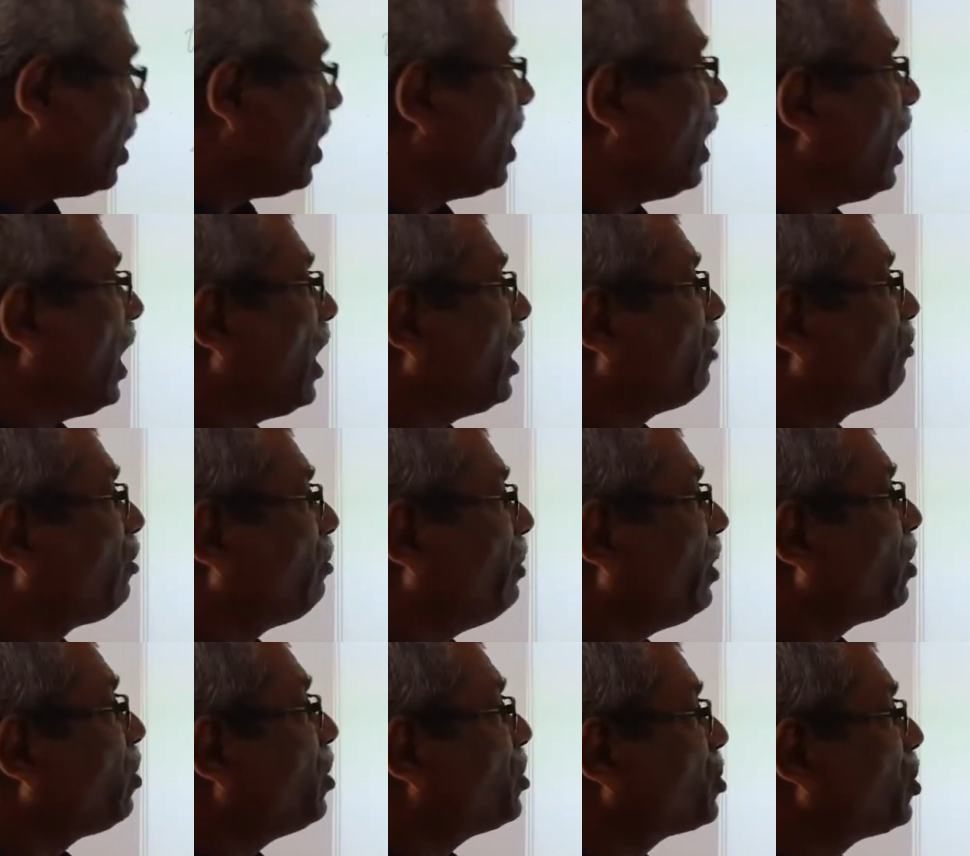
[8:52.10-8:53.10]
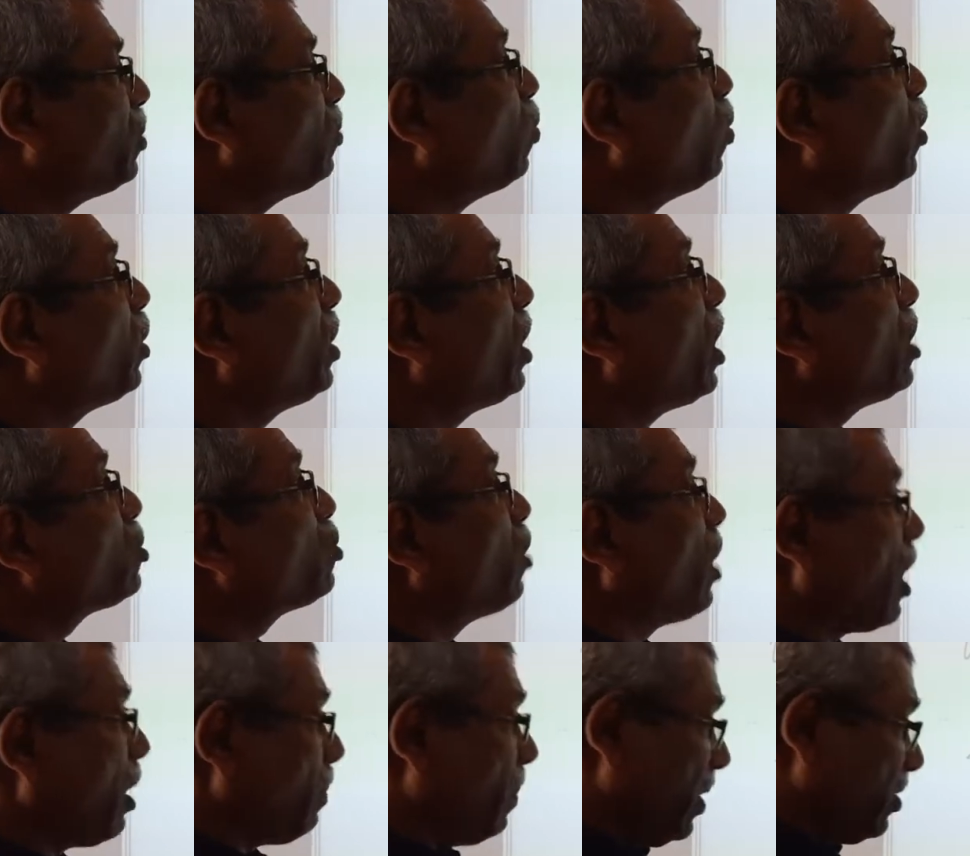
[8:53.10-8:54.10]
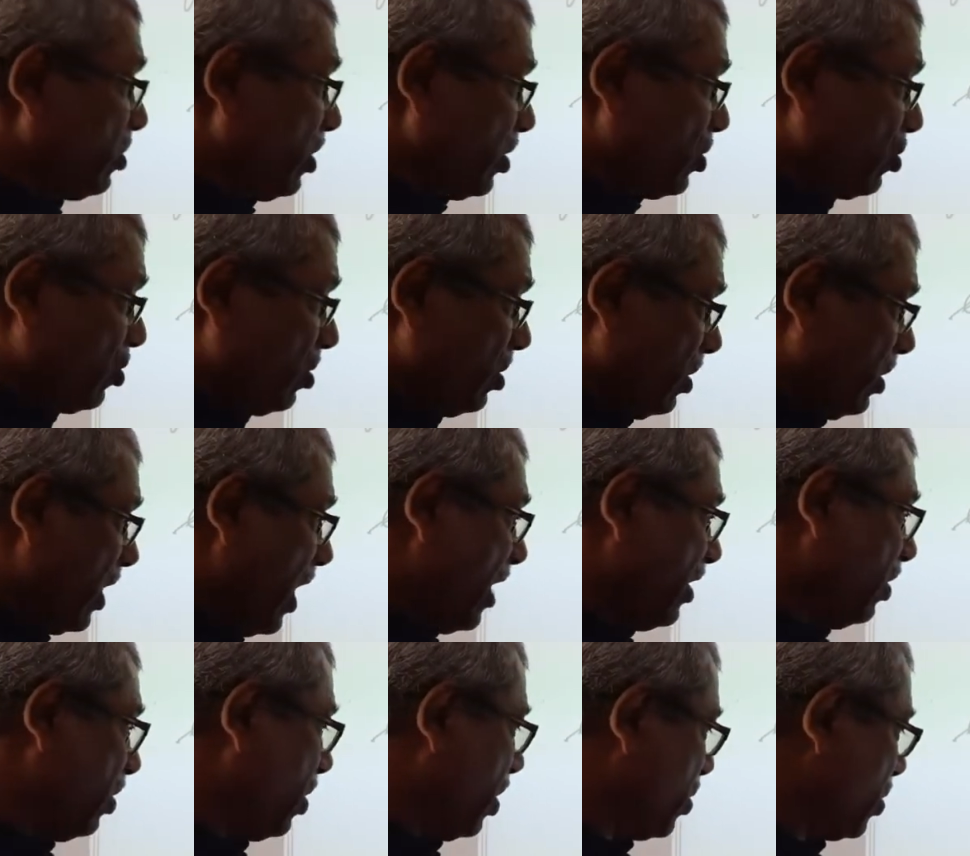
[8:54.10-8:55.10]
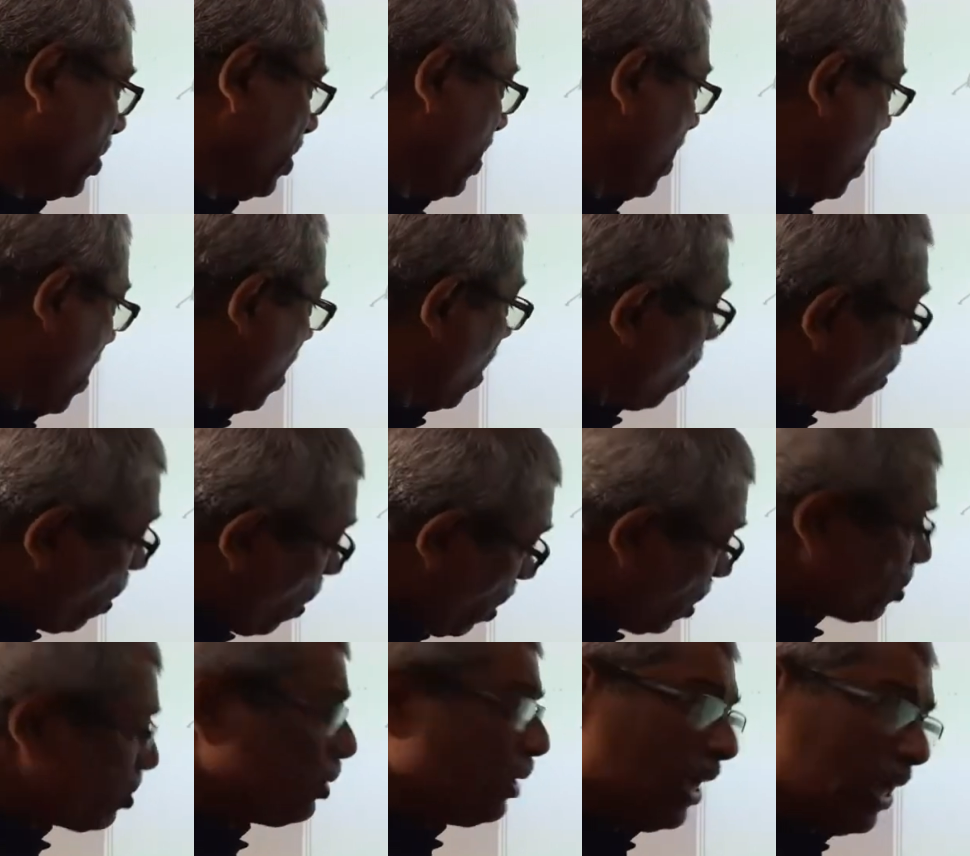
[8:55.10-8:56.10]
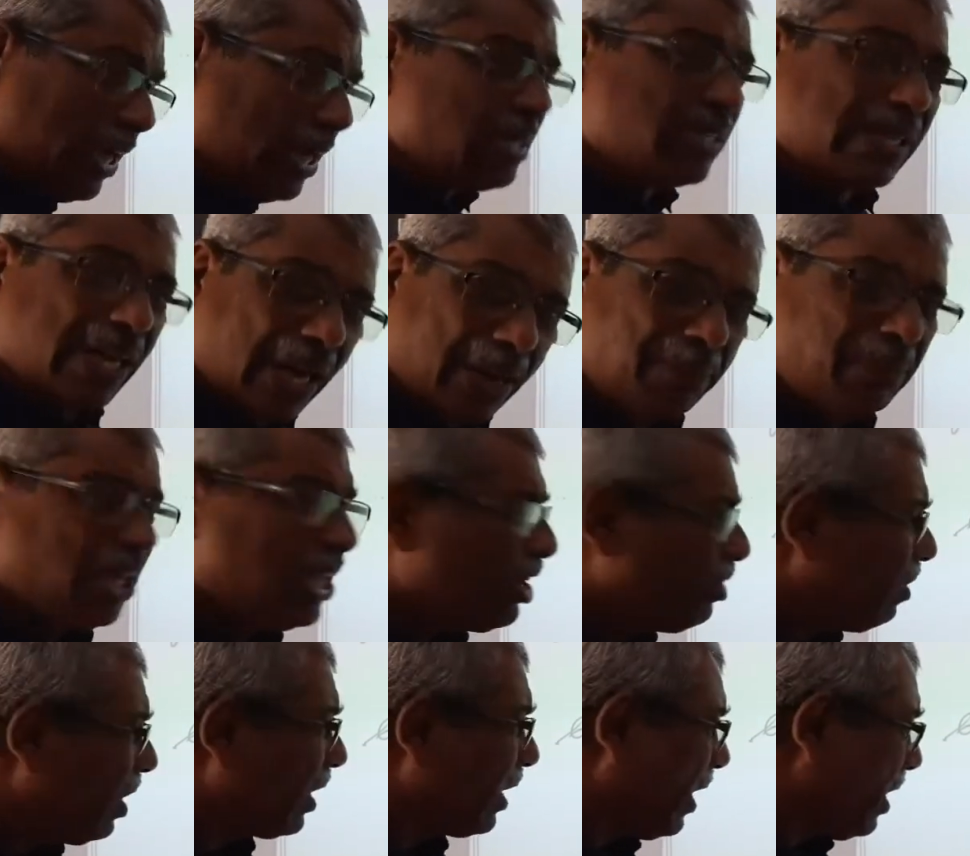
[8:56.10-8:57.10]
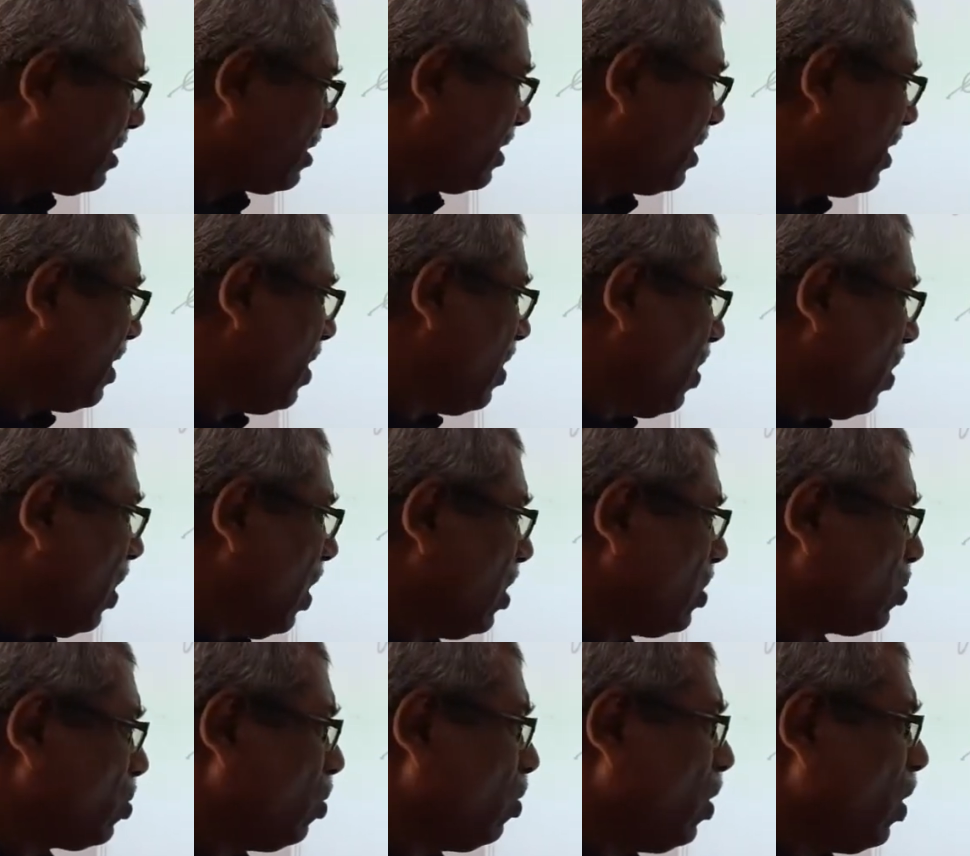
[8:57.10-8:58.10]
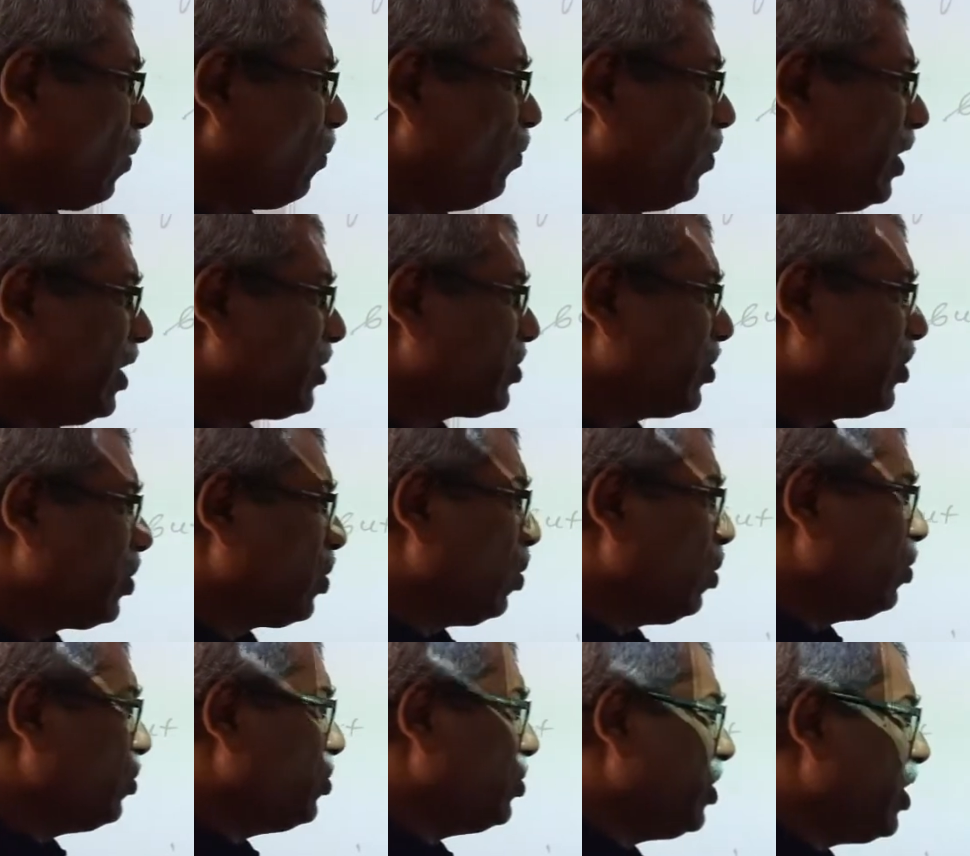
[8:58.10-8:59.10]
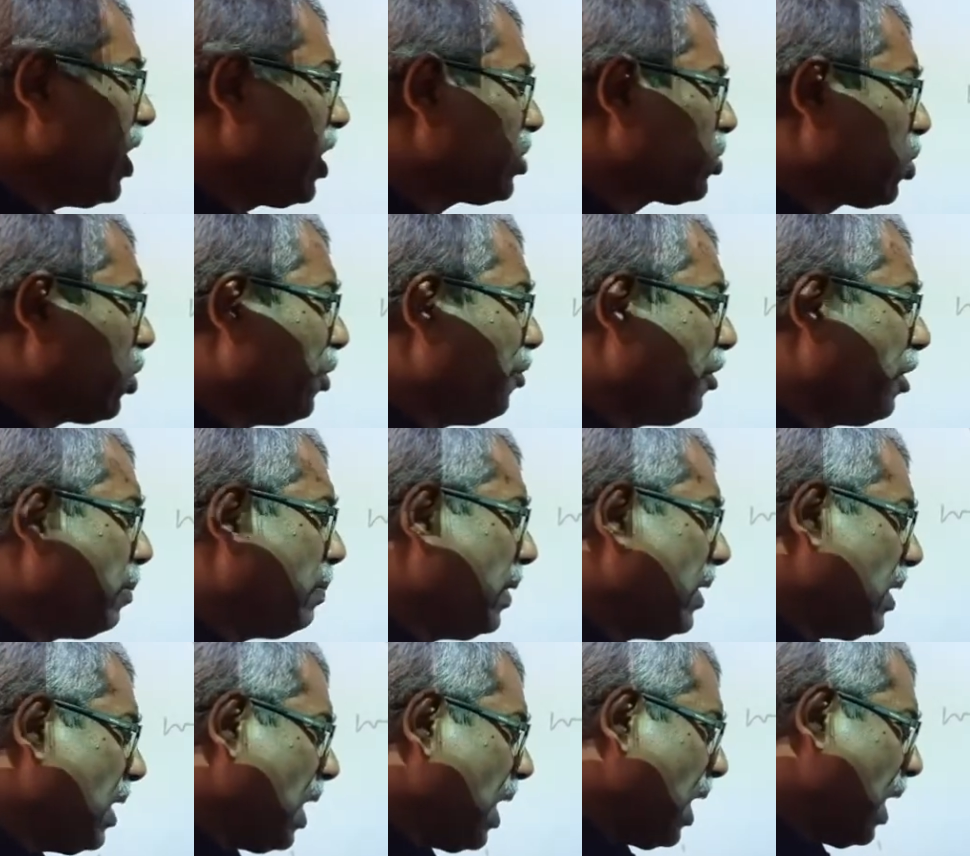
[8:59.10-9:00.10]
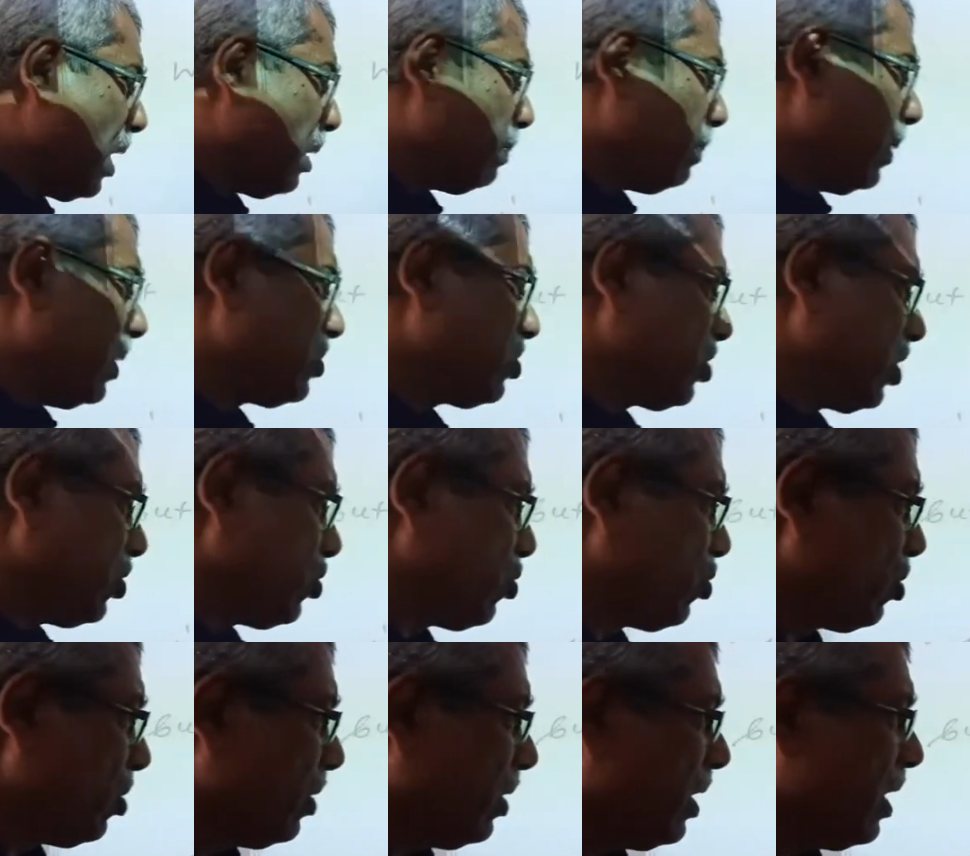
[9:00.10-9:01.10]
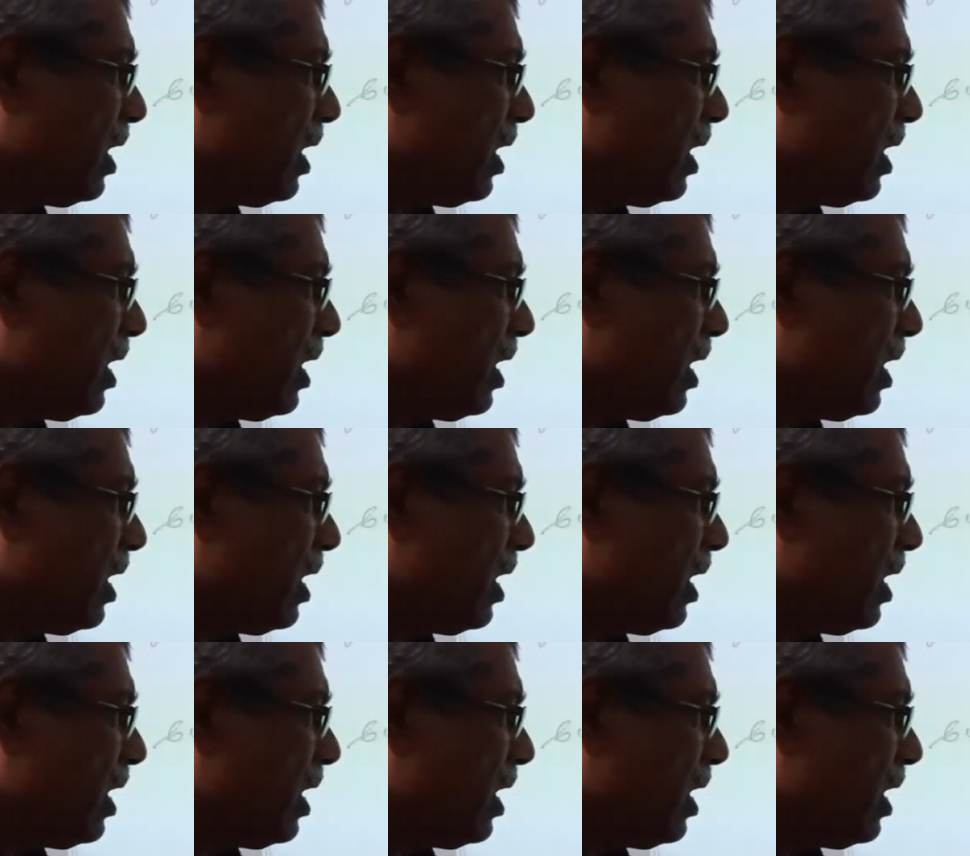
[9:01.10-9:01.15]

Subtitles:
And from equation 1 also r plus h, that equation also again same thing you will get. Also v is equal to gr square divided by r plus h.